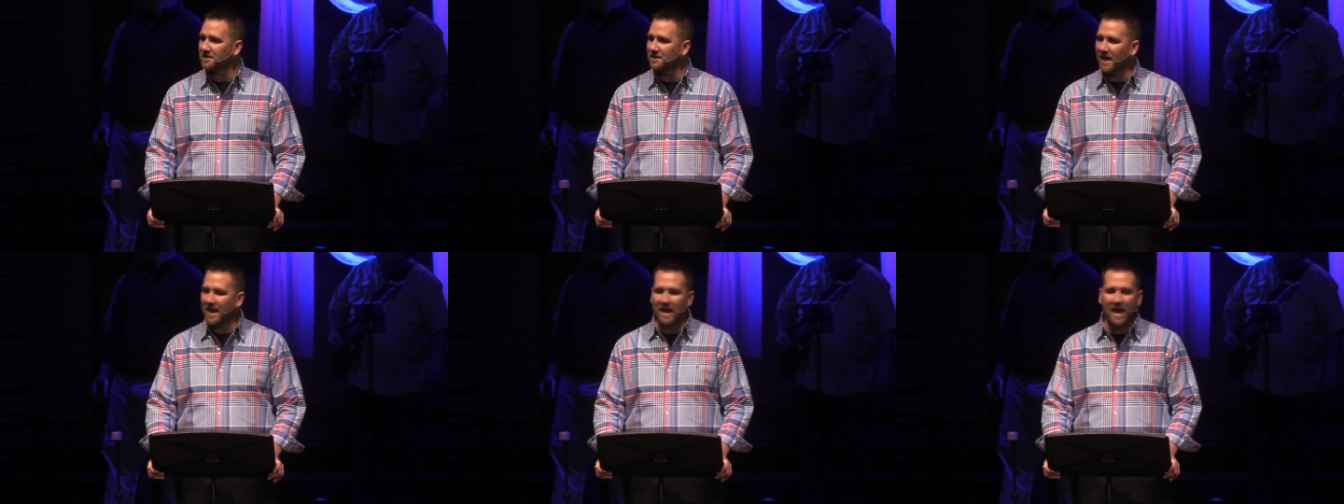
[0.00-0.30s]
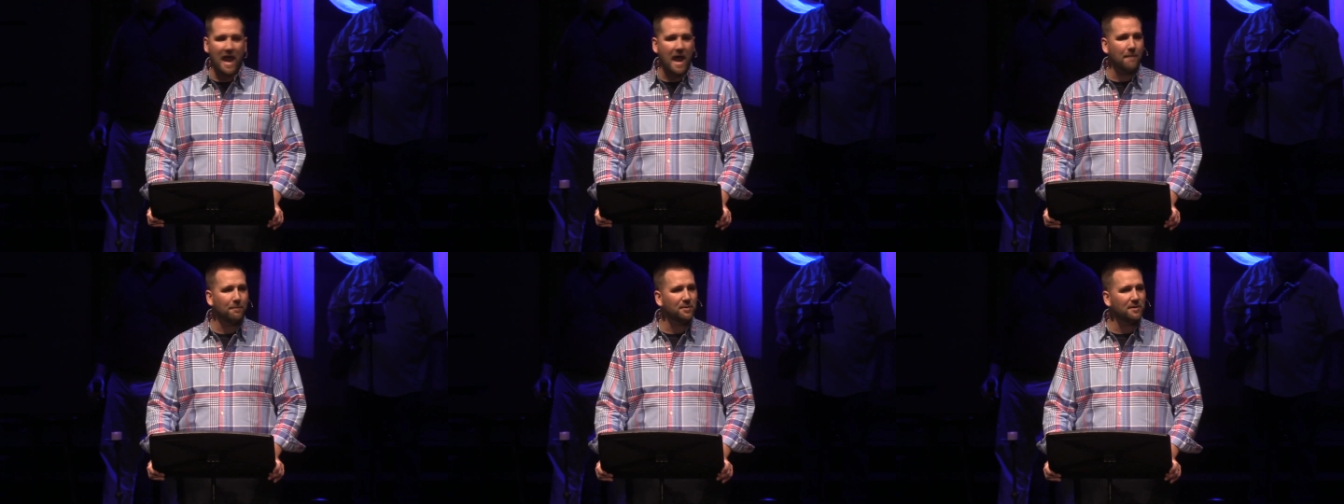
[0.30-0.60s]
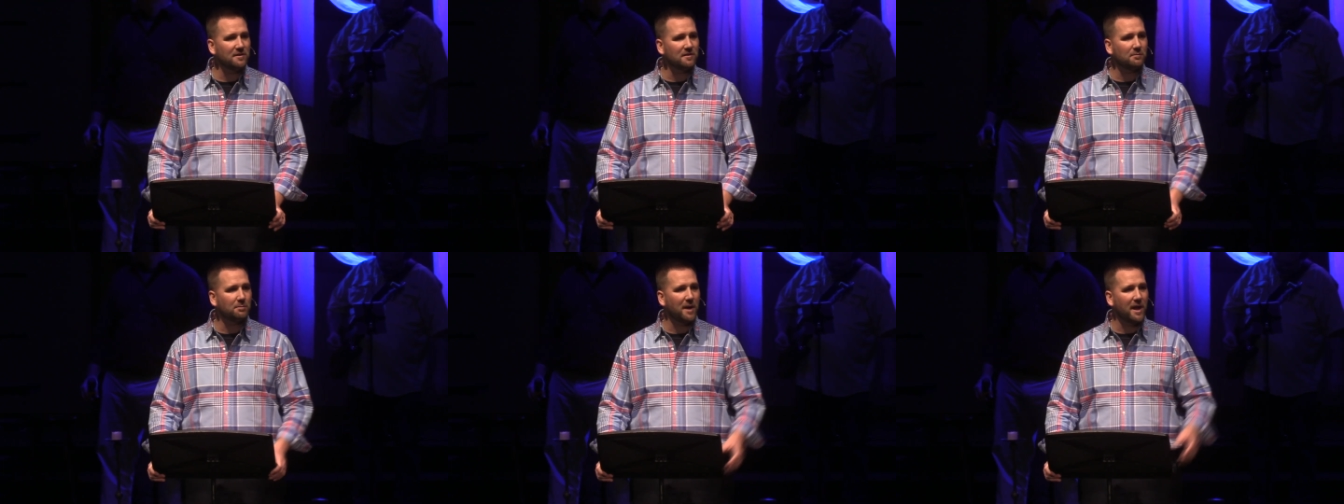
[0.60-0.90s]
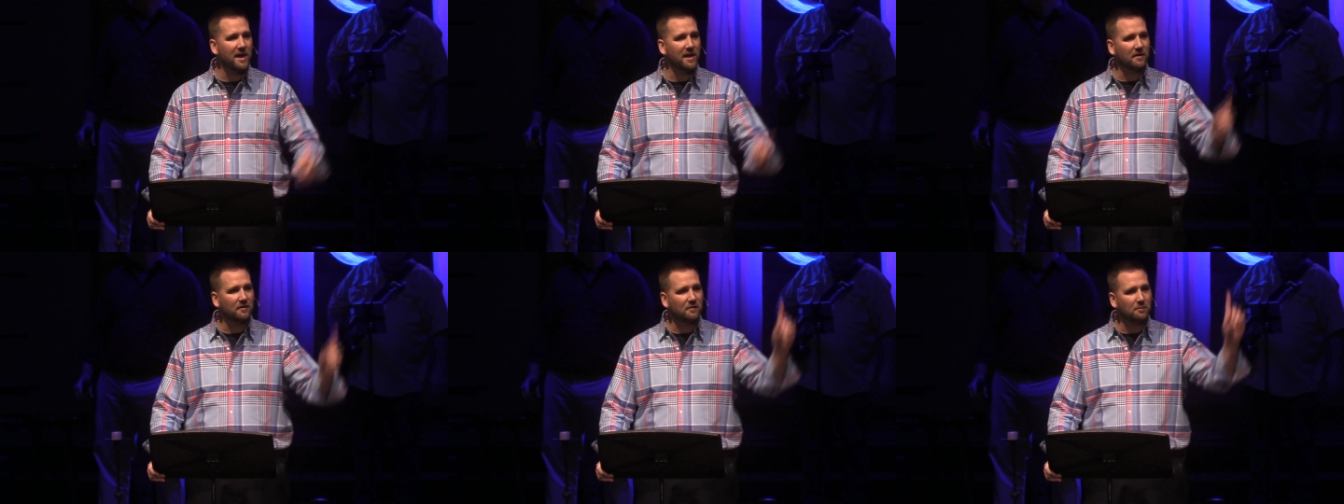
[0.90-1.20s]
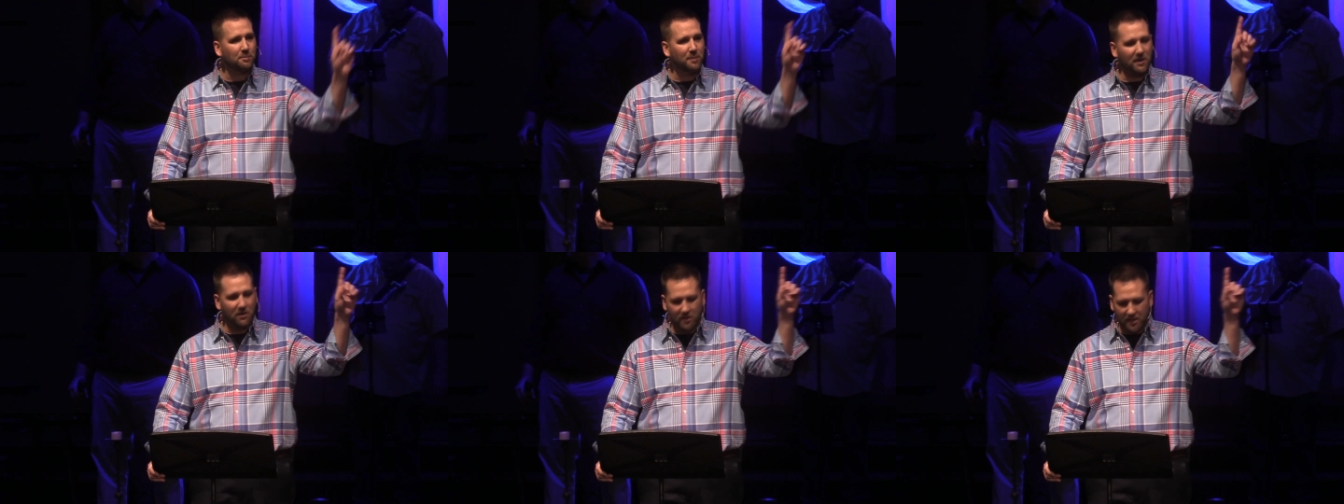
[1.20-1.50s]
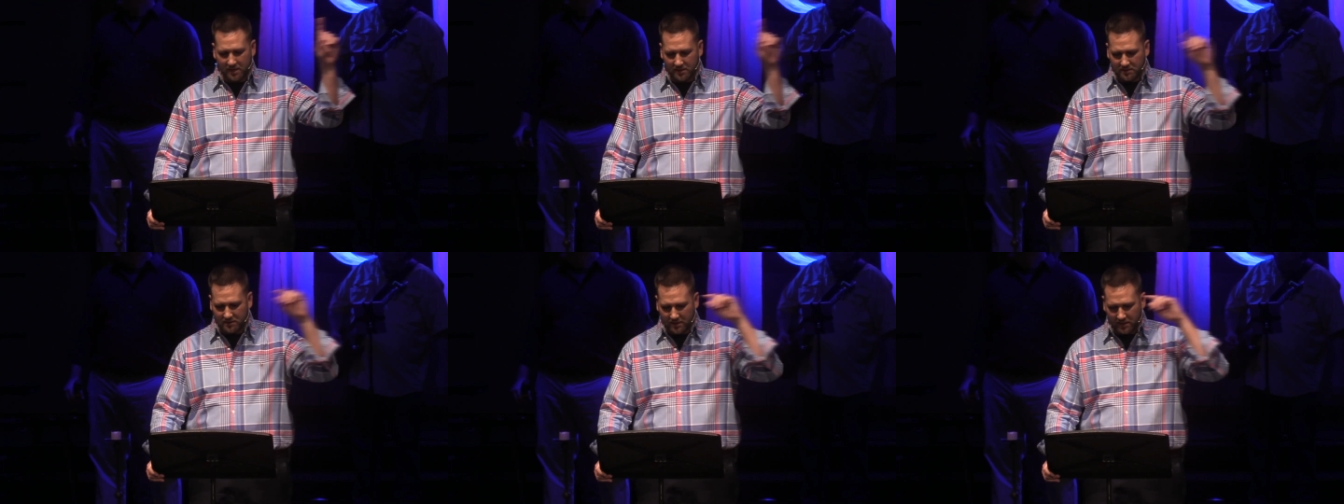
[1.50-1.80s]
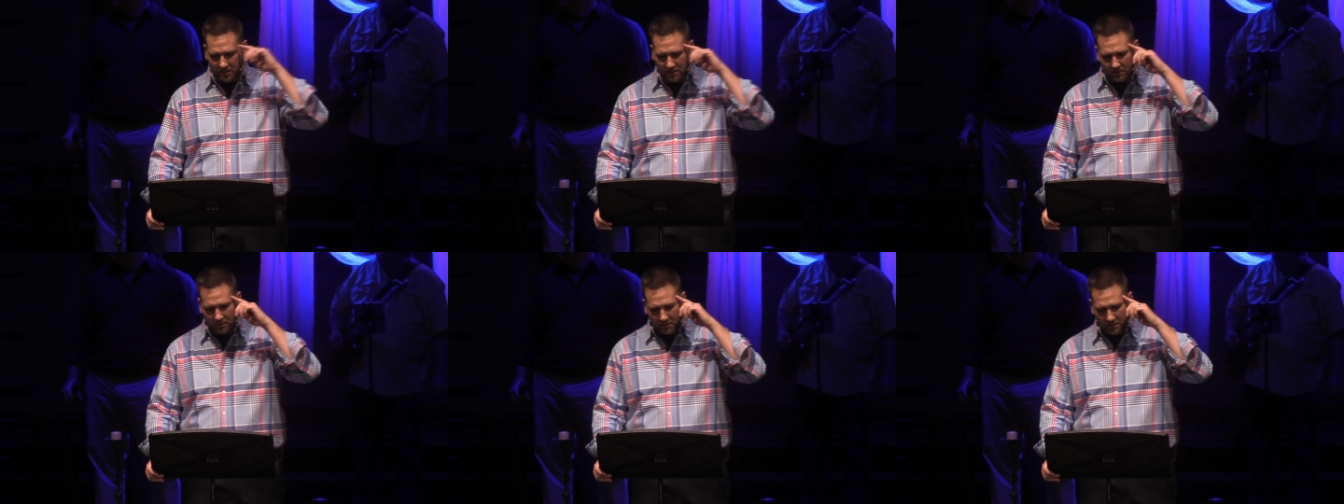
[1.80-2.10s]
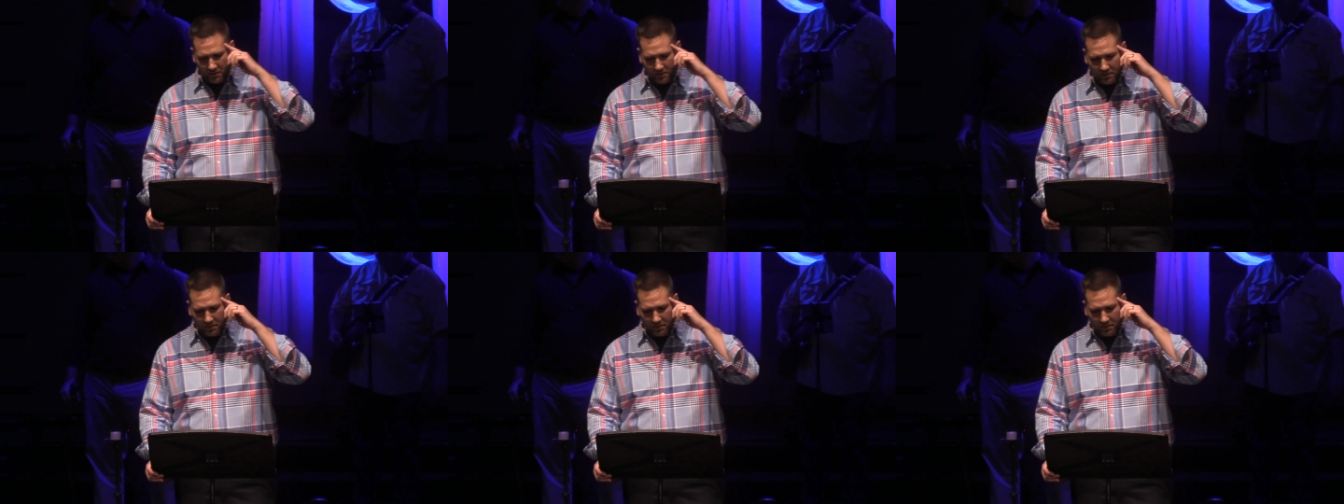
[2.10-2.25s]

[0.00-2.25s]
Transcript: And that happens by experiencing